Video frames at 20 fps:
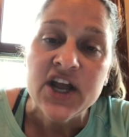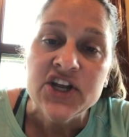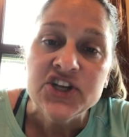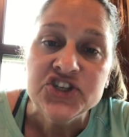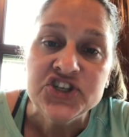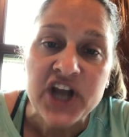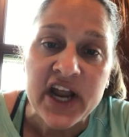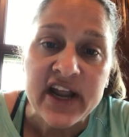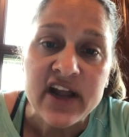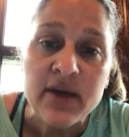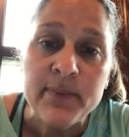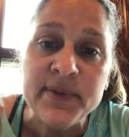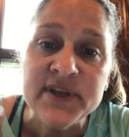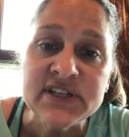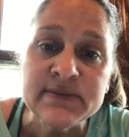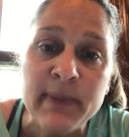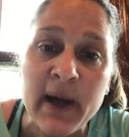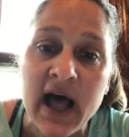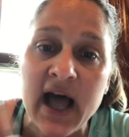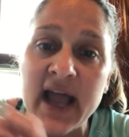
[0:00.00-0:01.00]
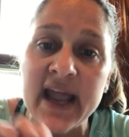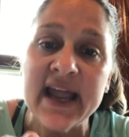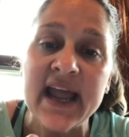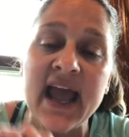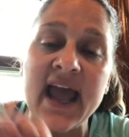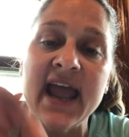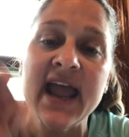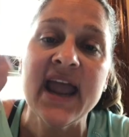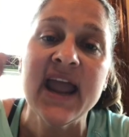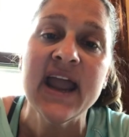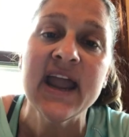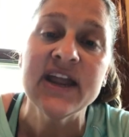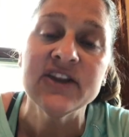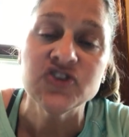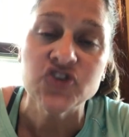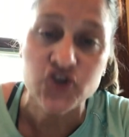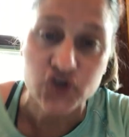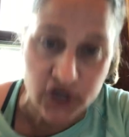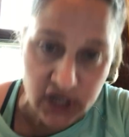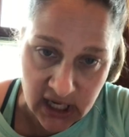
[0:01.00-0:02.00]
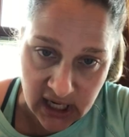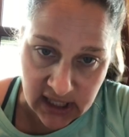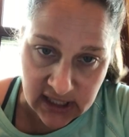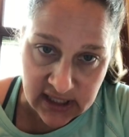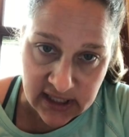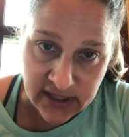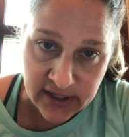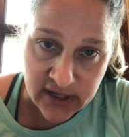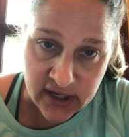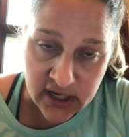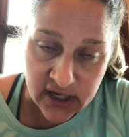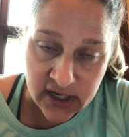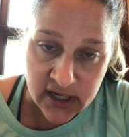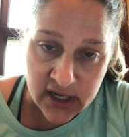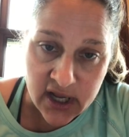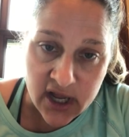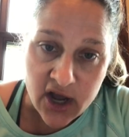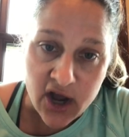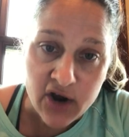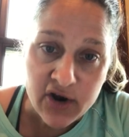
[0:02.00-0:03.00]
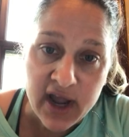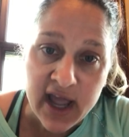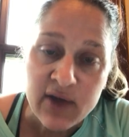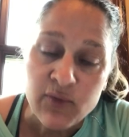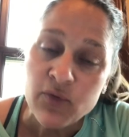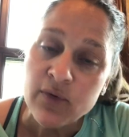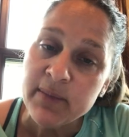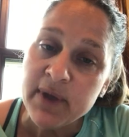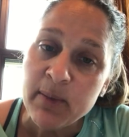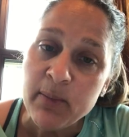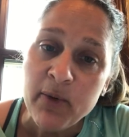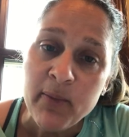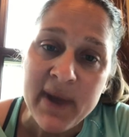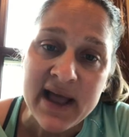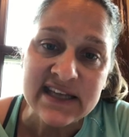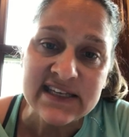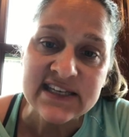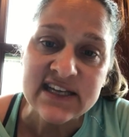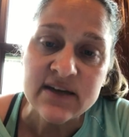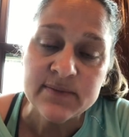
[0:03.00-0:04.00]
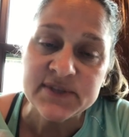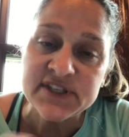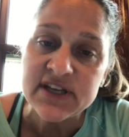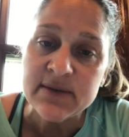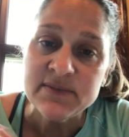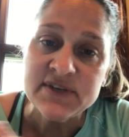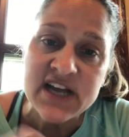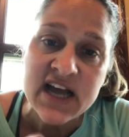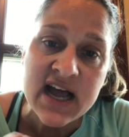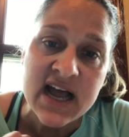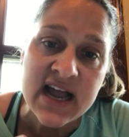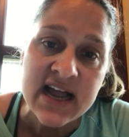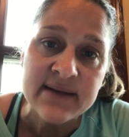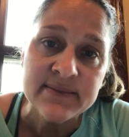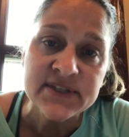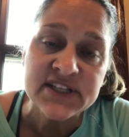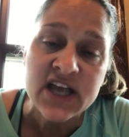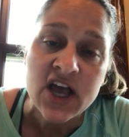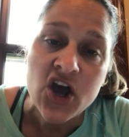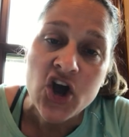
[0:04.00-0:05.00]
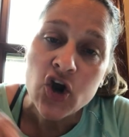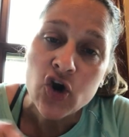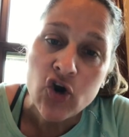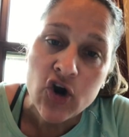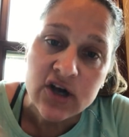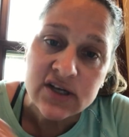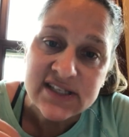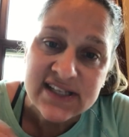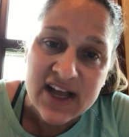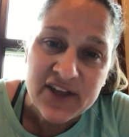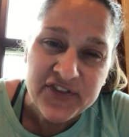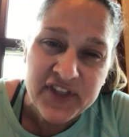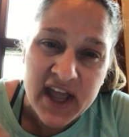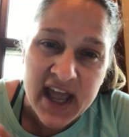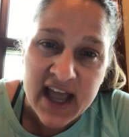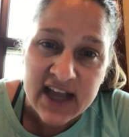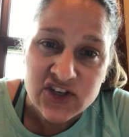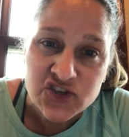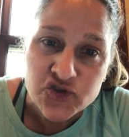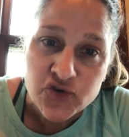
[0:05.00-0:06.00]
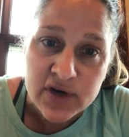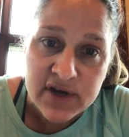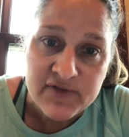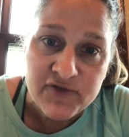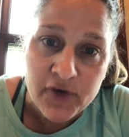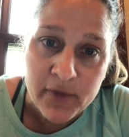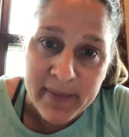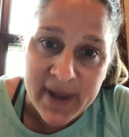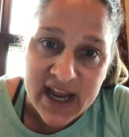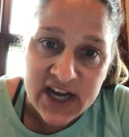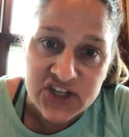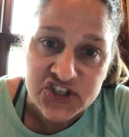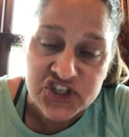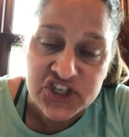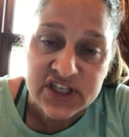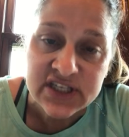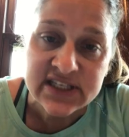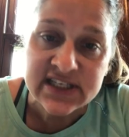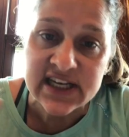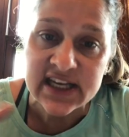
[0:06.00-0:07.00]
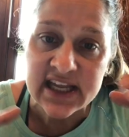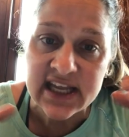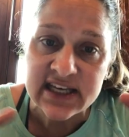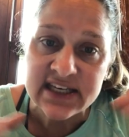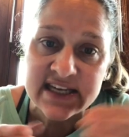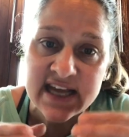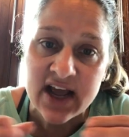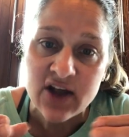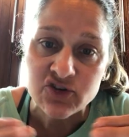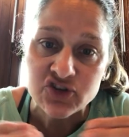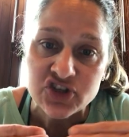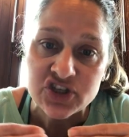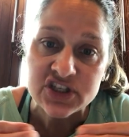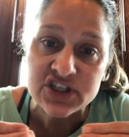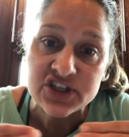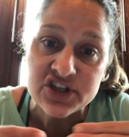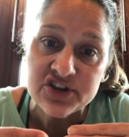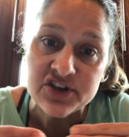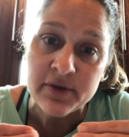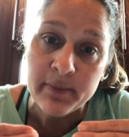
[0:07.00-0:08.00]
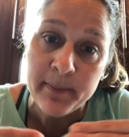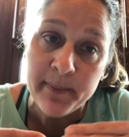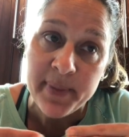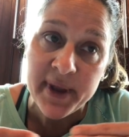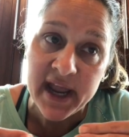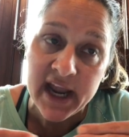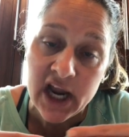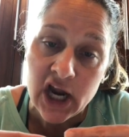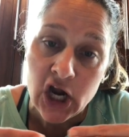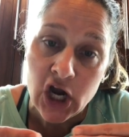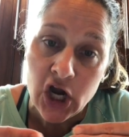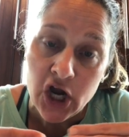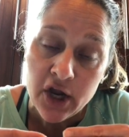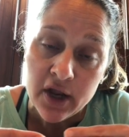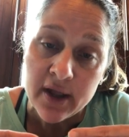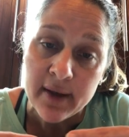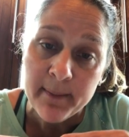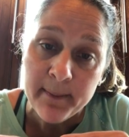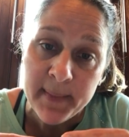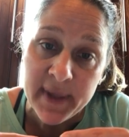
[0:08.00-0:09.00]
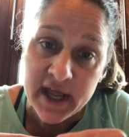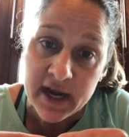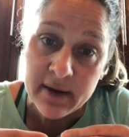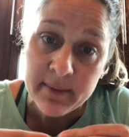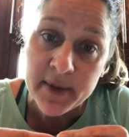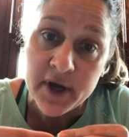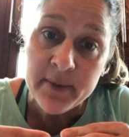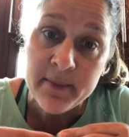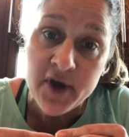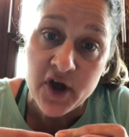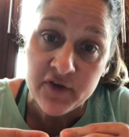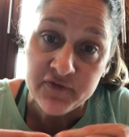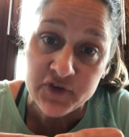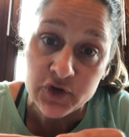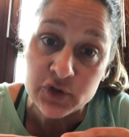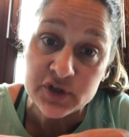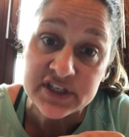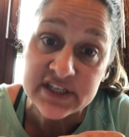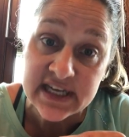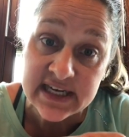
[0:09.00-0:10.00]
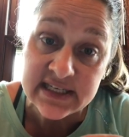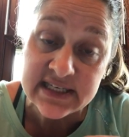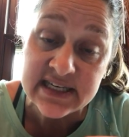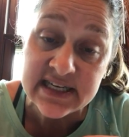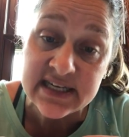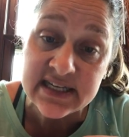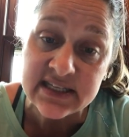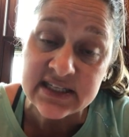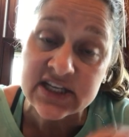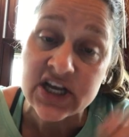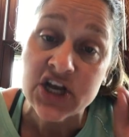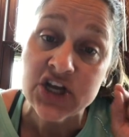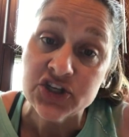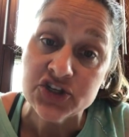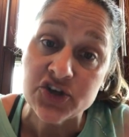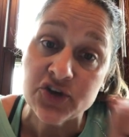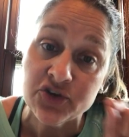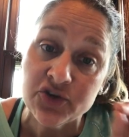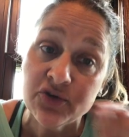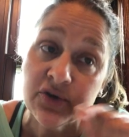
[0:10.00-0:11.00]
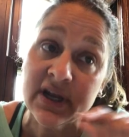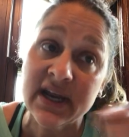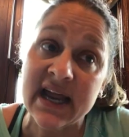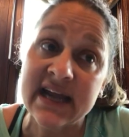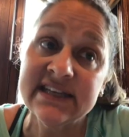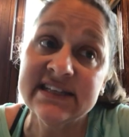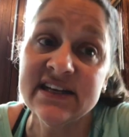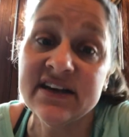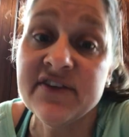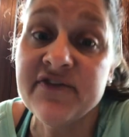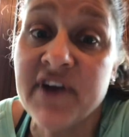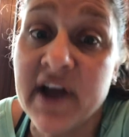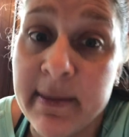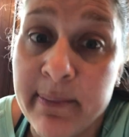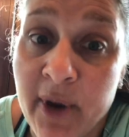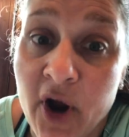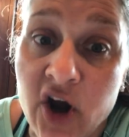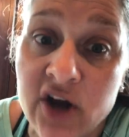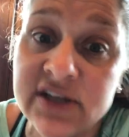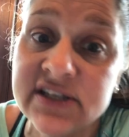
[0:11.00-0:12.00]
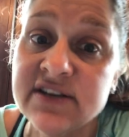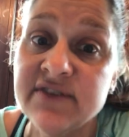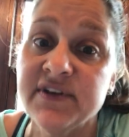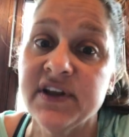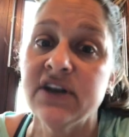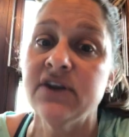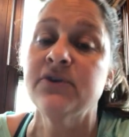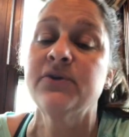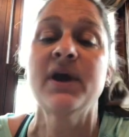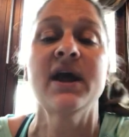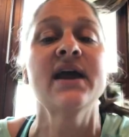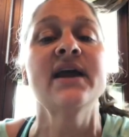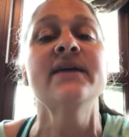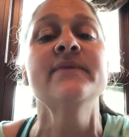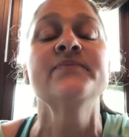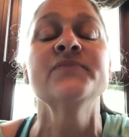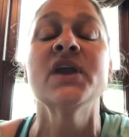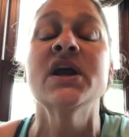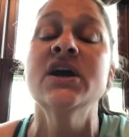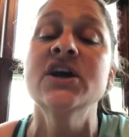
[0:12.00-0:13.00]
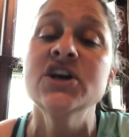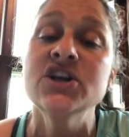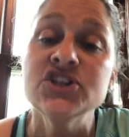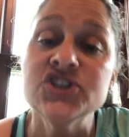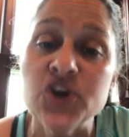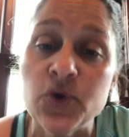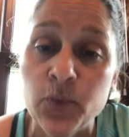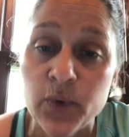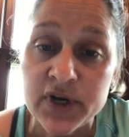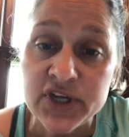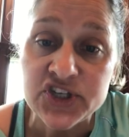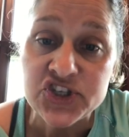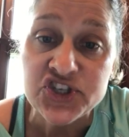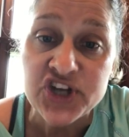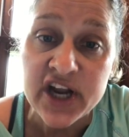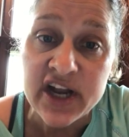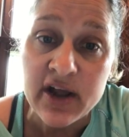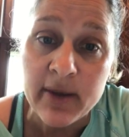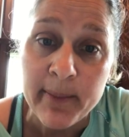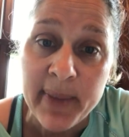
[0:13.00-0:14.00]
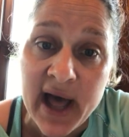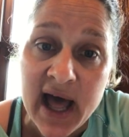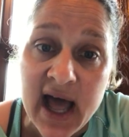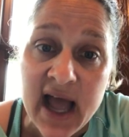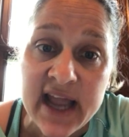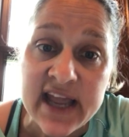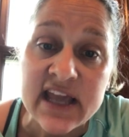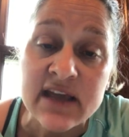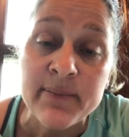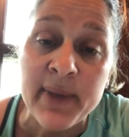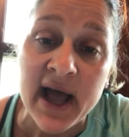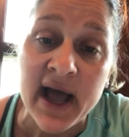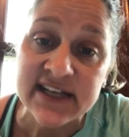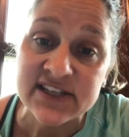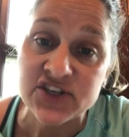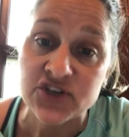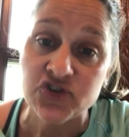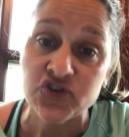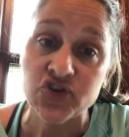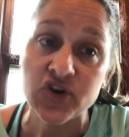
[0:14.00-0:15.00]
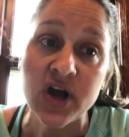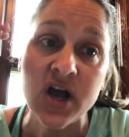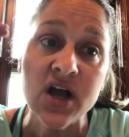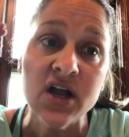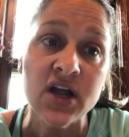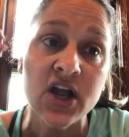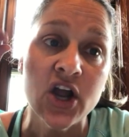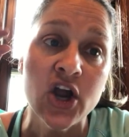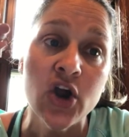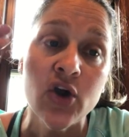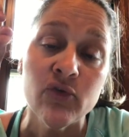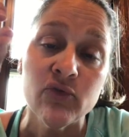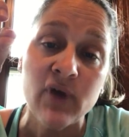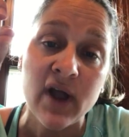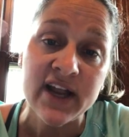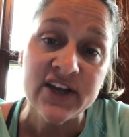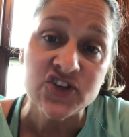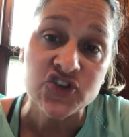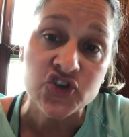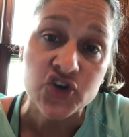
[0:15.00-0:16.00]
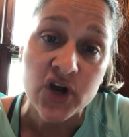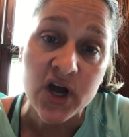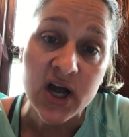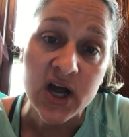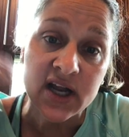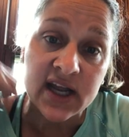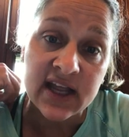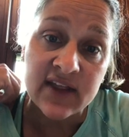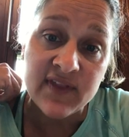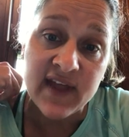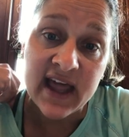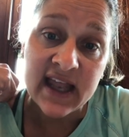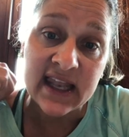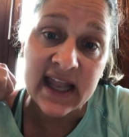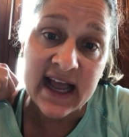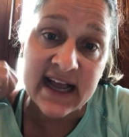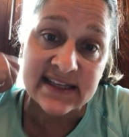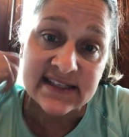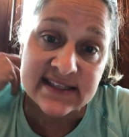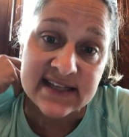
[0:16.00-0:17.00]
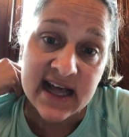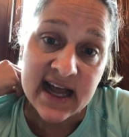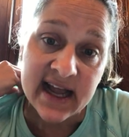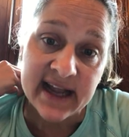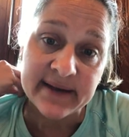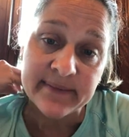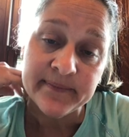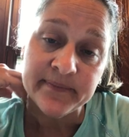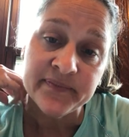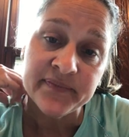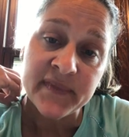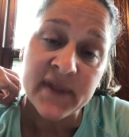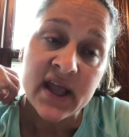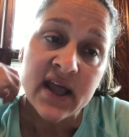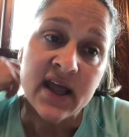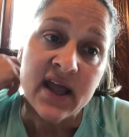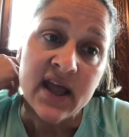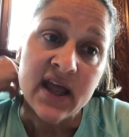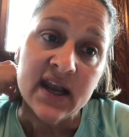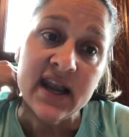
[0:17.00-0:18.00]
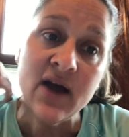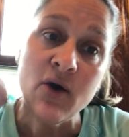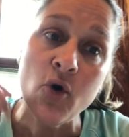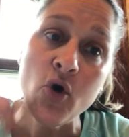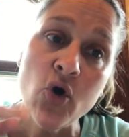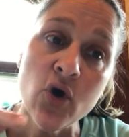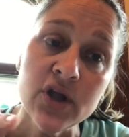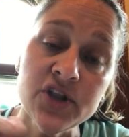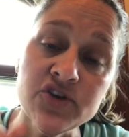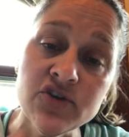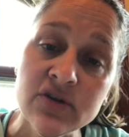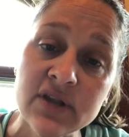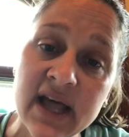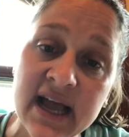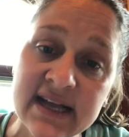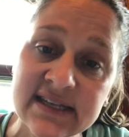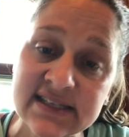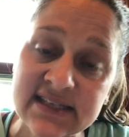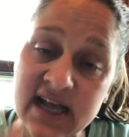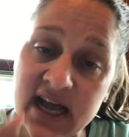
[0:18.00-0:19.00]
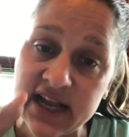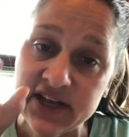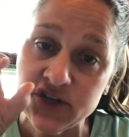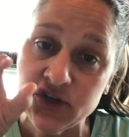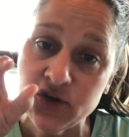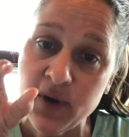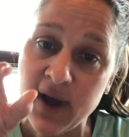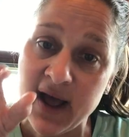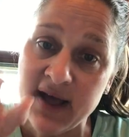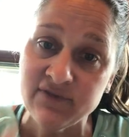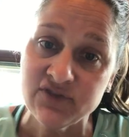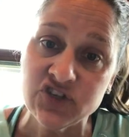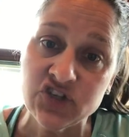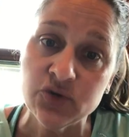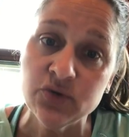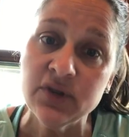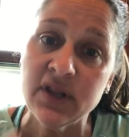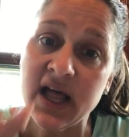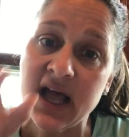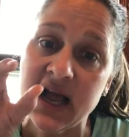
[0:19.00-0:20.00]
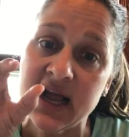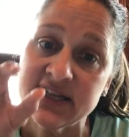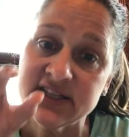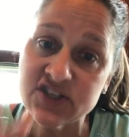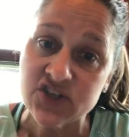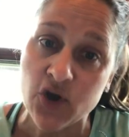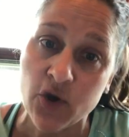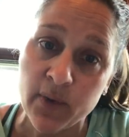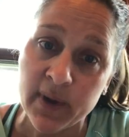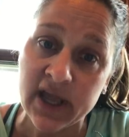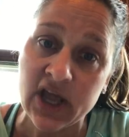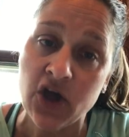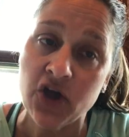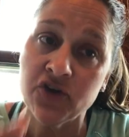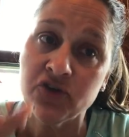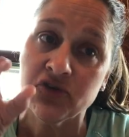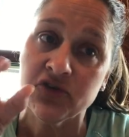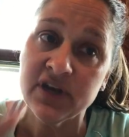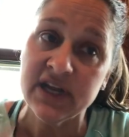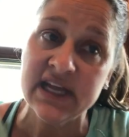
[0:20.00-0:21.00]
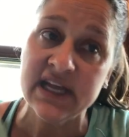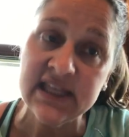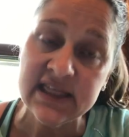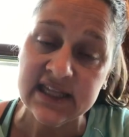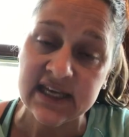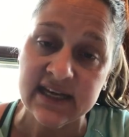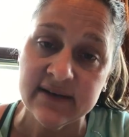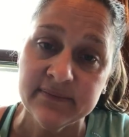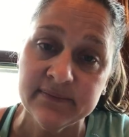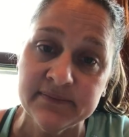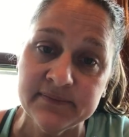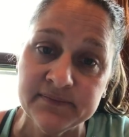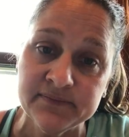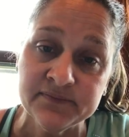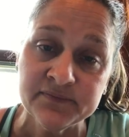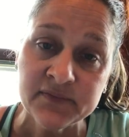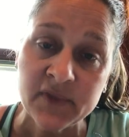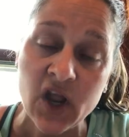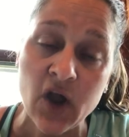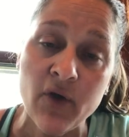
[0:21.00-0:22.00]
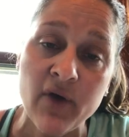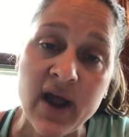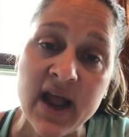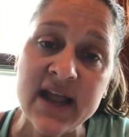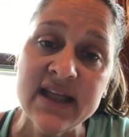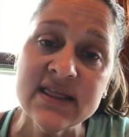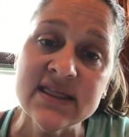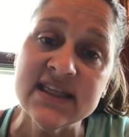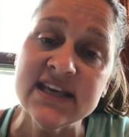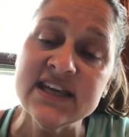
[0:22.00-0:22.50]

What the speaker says: Jacob is buying a truck. Okay, remember my tip. Sometimes cross out the extra information to get down just to the bare minimum of your sentence so you can identify parts of it, okay? So what does Jacob buy? He buys a truck. Write truck in that last line. Now on your last line, you have two lines going underneath it. All right,